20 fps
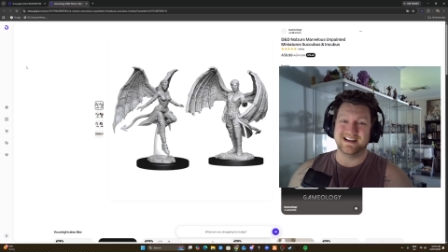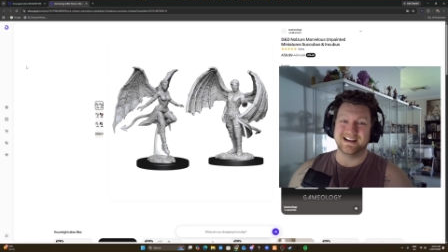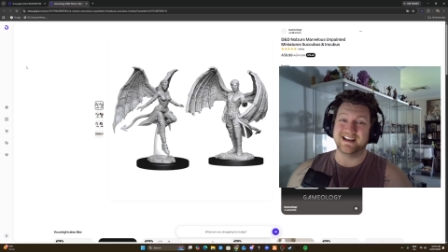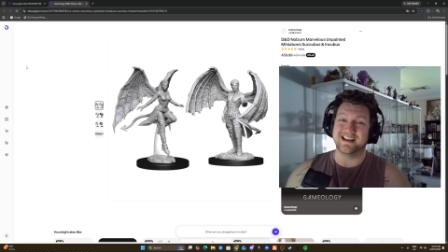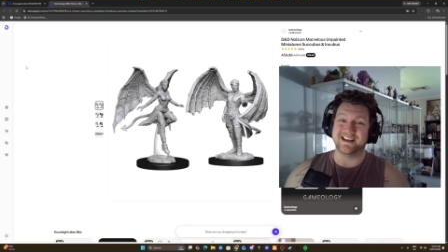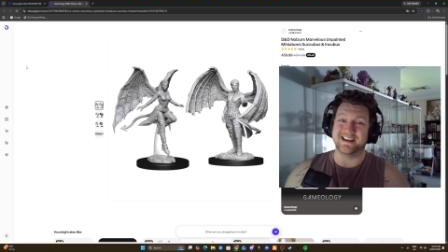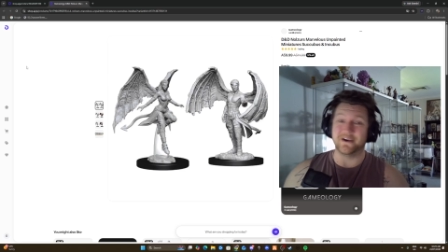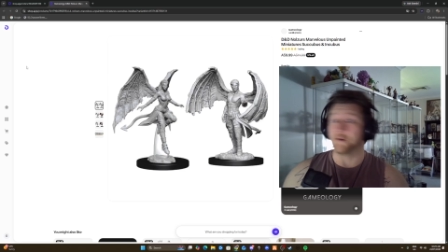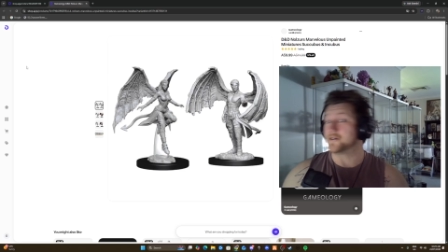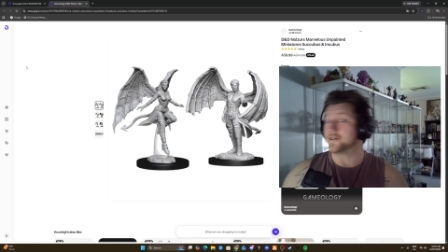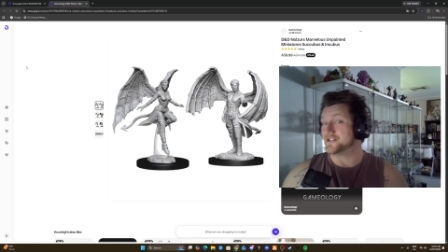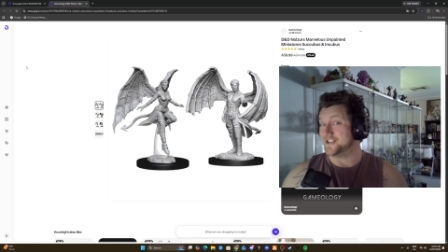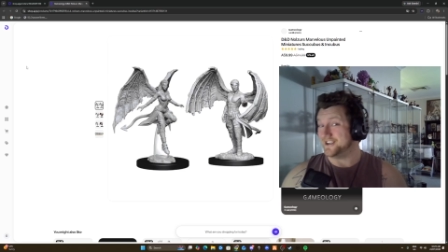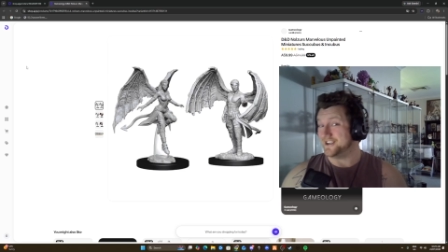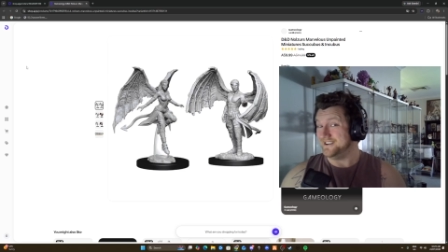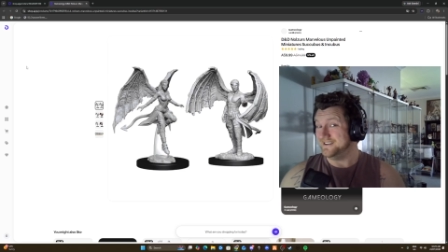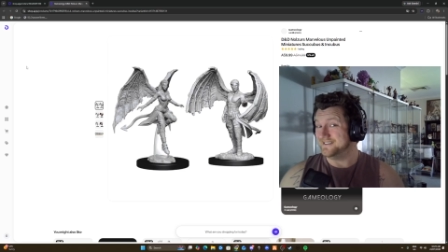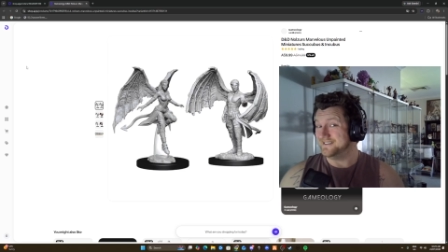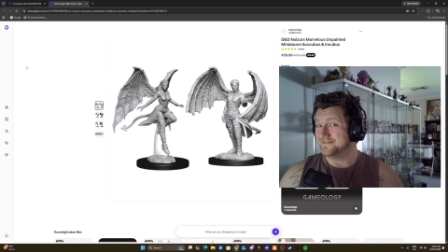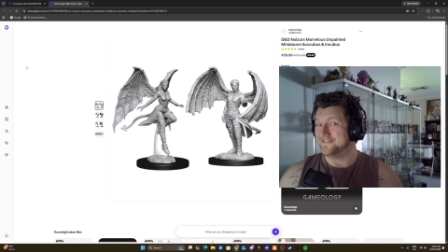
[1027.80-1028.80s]
he or
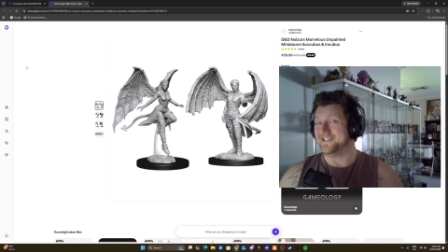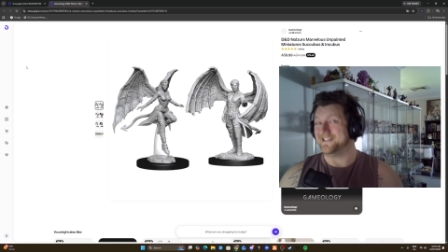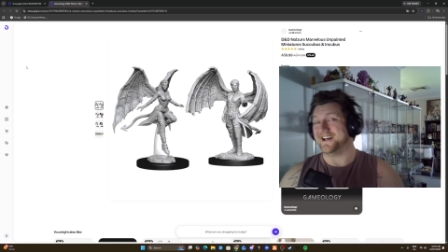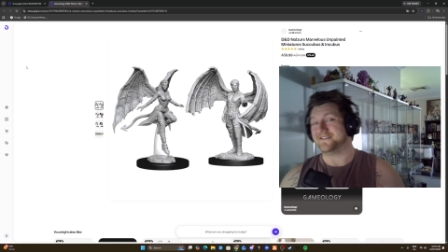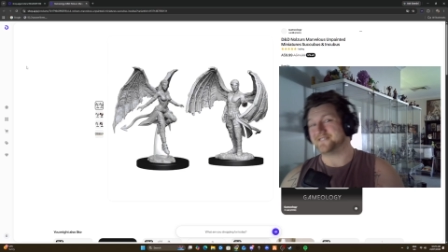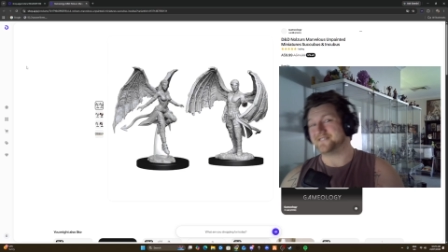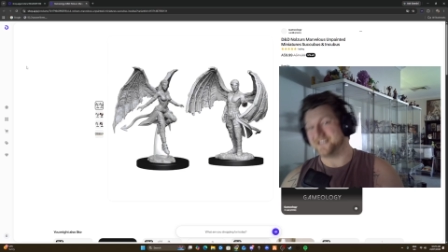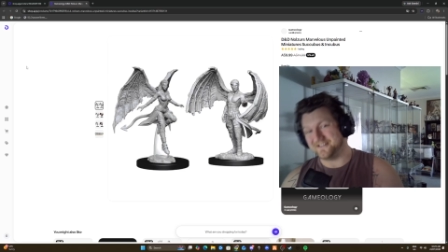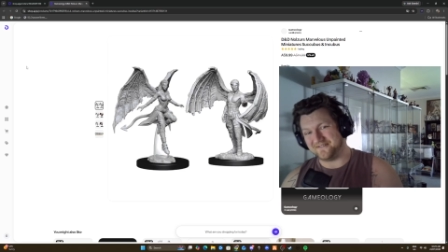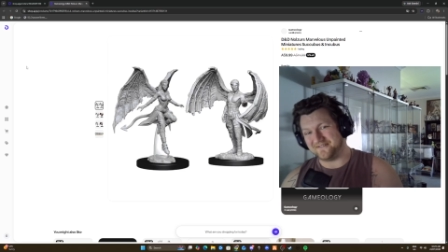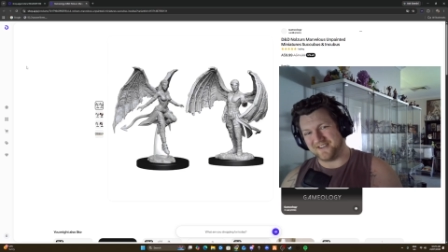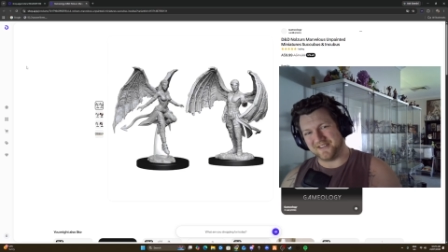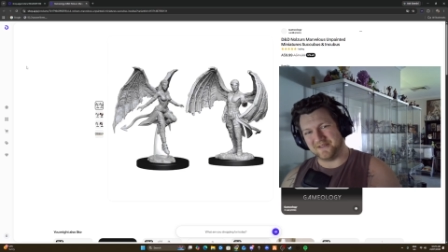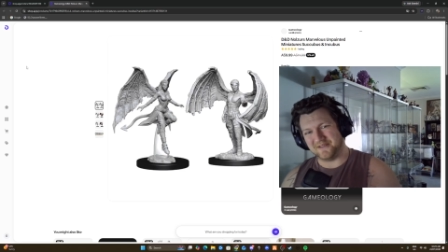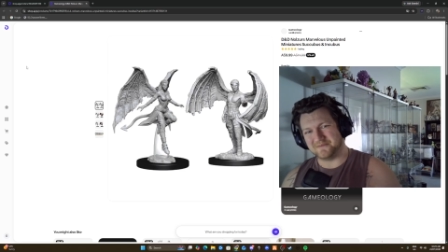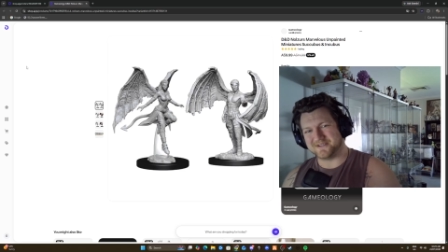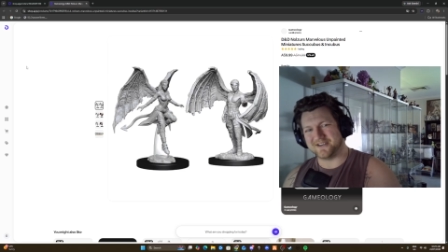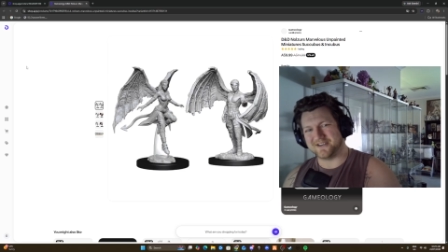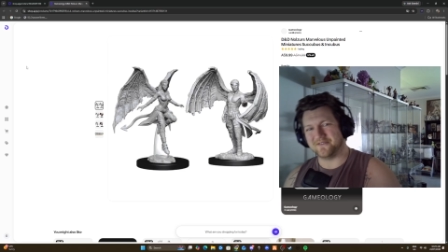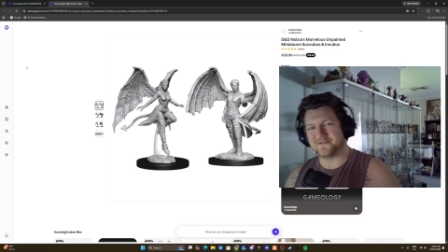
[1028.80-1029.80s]
she will have to defend
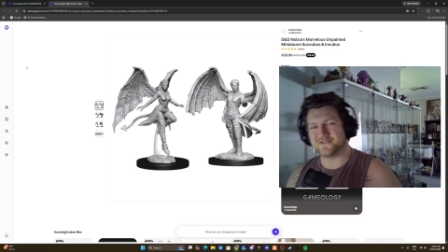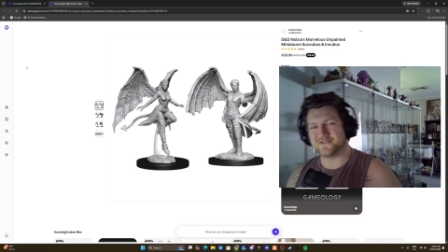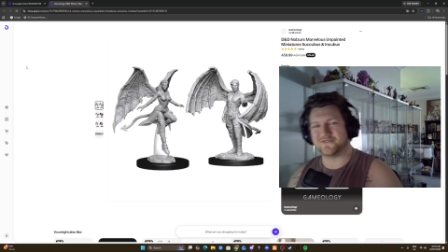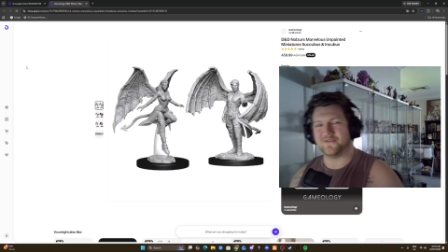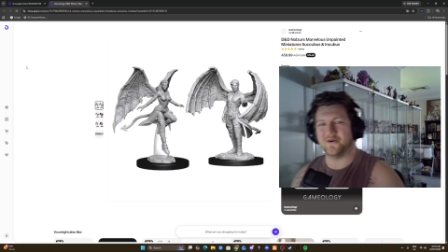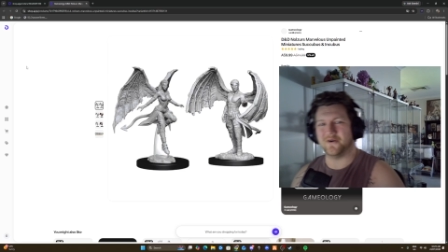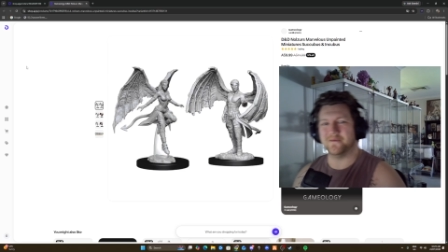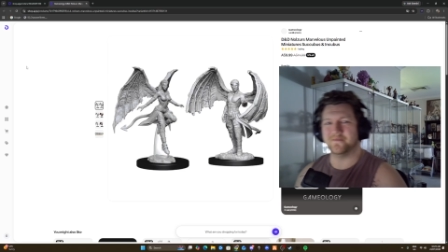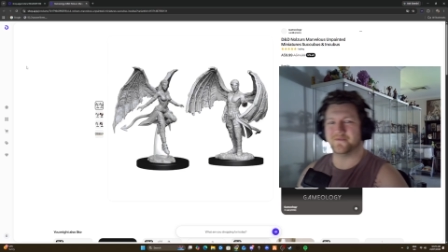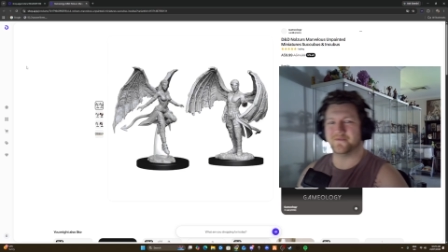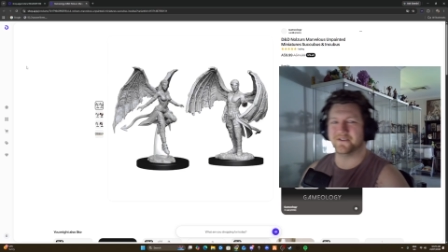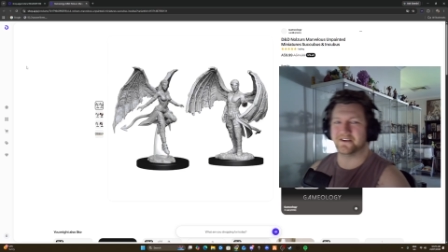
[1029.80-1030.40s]
themselves from